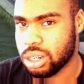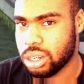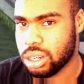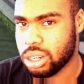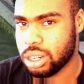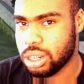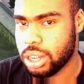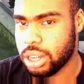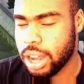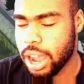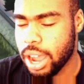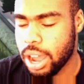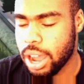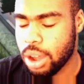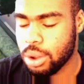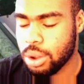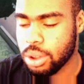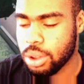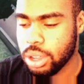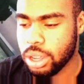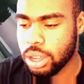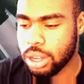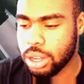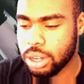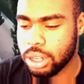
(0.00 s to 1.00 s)
Now,
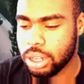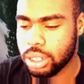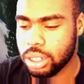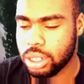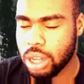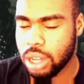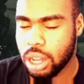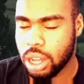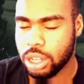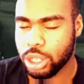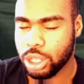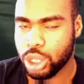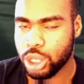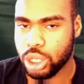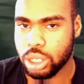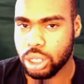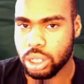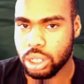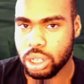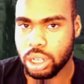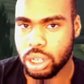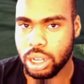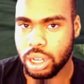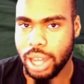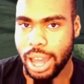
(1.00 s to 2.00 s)
this dollar
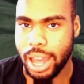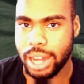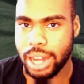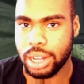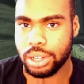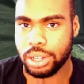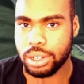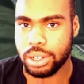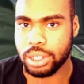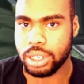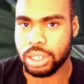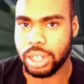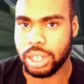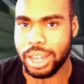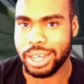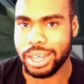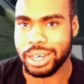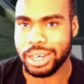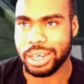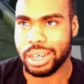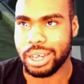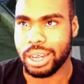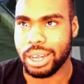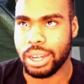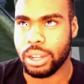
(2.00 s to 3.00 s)
sugar kind of looks like
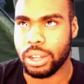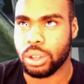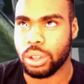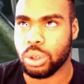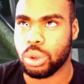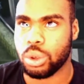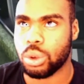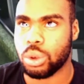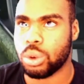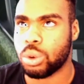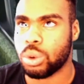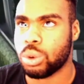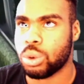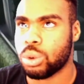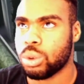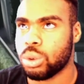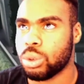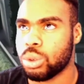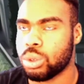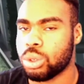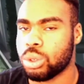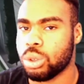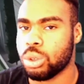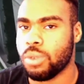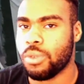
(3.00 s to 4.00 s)
nickel
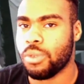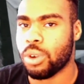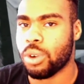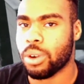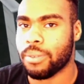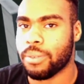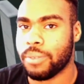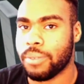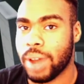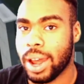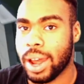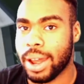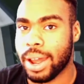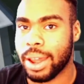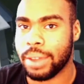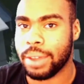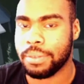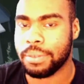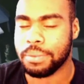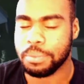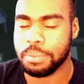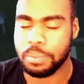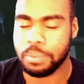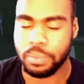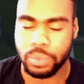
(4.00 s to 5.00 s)
245,
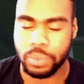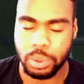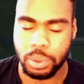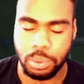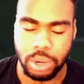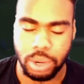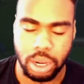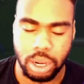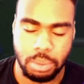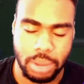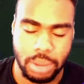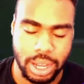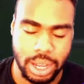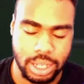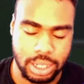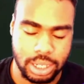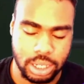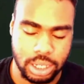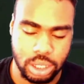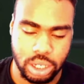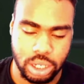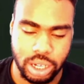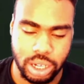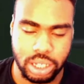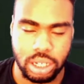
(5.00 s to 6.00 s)
where everybody's
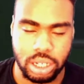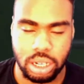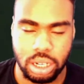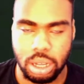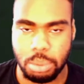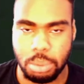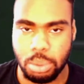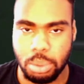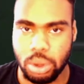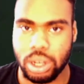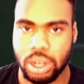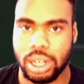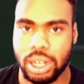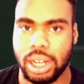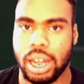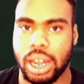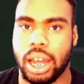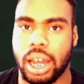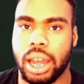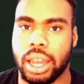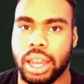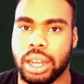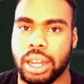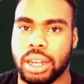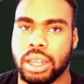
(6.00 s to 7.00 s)
congested up on a
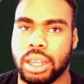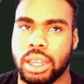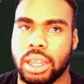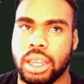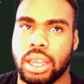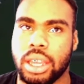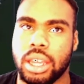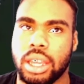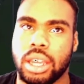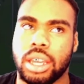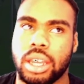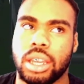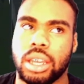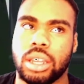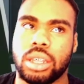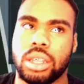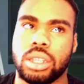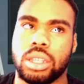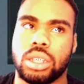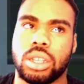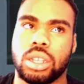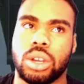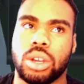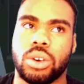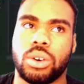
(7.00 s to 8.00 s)
line.
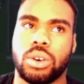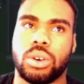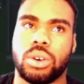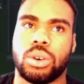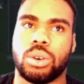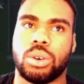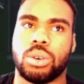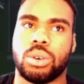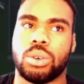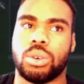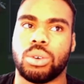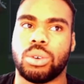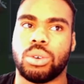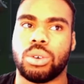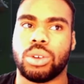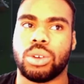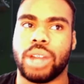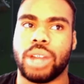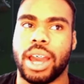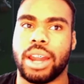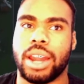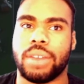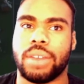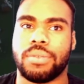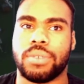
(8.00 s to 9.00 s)
So
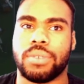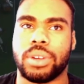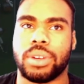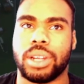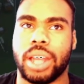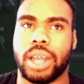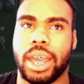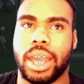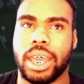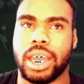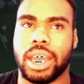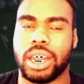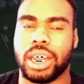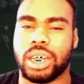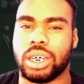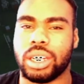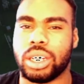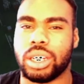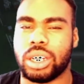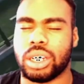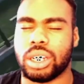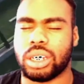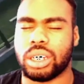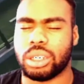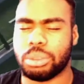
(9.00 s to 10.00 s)
kind of for like
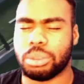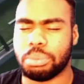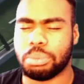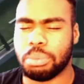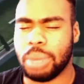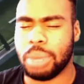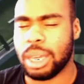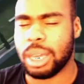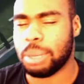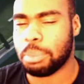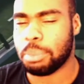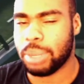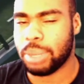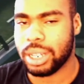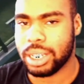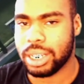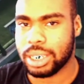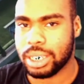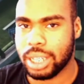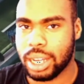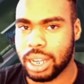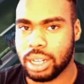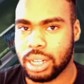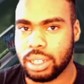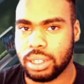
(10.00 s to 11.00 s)
a mid blitz
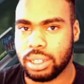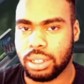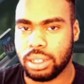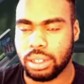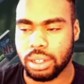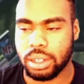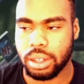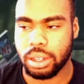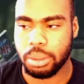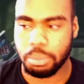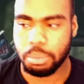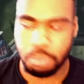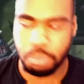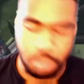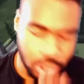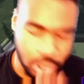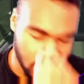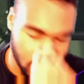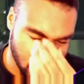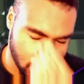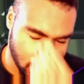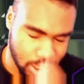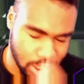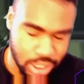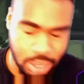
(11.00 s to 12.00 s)
kind of look, but
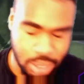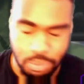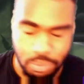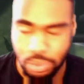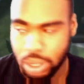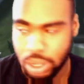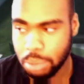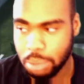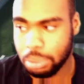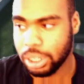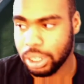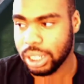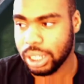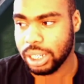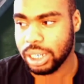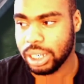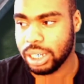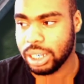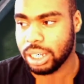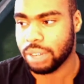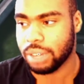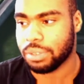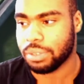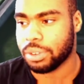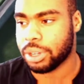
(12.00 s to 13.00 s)
it's something completely
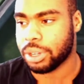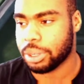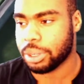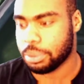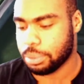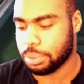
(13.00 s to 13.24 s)
different.